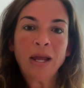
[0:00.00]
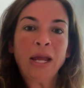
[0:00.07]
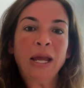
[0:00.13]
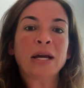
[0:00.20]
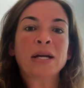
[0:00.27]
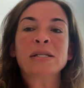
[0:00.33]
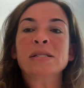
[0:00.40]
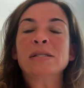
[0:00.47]

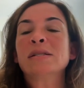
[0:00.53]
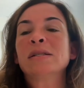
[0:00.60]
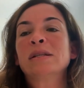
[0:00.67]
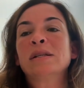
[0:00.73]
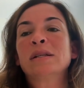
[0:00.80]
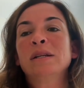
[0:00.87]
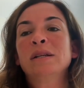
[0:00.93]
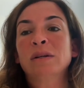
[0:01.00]
And,
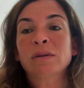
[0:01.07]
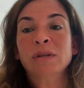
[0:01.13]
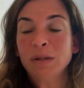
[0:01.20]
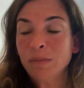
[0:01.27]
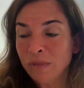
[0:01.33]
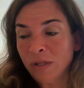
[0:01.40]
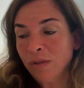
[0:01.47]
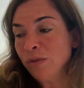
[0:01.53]

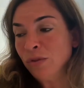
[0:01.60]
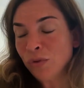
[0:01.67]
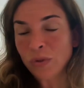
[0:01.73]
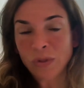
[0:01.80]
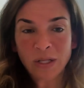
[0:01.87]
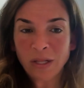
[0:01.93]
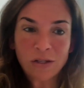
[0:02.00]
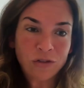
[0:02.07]
it was
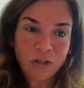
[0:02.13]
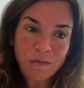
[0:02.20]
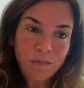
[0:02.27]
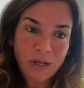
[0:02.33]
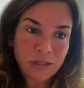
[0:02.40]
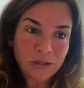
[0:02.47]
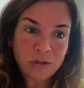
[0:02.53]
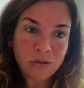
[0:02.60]
truly like Jeff
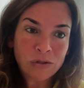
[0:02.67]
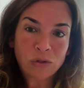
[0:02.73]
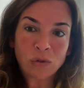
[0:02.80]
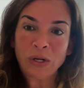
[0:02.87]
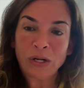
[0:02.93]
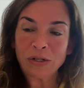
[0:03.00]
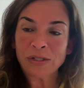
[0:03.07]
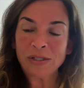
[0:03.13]
Bezos'
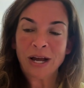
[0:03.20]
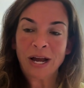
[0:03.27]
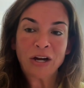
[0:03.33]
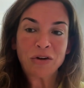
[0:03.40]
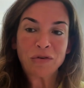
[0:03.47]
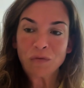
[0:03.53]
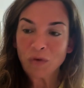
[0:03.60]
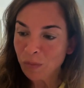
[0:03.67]
lawyers
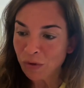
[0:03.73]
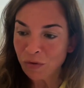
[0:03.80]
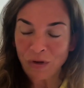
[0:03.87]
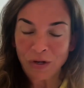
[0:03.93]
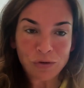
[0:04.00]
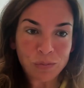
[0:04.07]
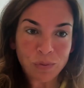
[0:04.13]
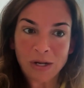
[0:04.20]
hired former
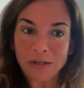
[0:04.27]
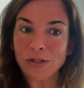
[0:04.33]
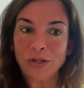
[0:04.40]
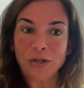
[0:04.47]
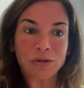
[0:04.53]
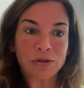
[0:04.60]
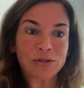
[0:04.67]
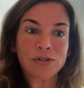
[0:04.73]
federal
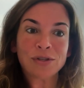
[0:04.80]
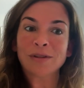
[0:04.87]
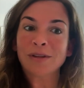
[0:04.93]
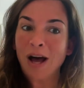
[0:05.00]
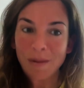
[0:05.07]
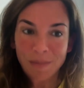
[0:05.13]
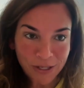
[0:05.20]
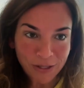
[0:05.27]
prosecutors to
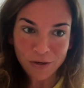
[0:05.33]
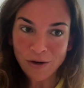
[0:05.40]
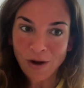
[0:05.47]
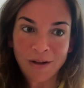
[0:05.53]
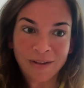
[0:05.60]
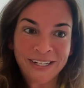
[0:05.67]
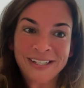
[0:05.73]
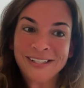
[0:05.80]
lobby their
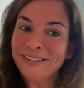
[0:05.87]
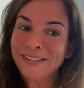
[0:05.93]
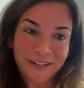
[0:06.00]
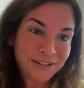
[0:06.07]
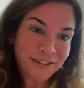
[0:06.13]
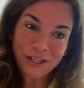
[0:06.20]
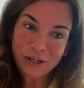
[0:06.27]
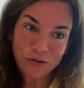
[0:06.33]
colleagues still
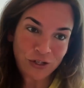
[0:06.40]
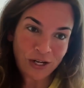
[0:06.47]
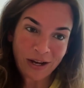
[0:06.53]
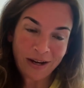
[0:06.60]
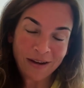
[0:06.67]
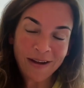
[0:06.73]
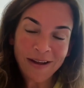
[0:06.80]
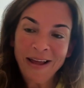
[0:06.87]
at
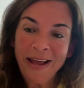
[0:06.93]
DOJ.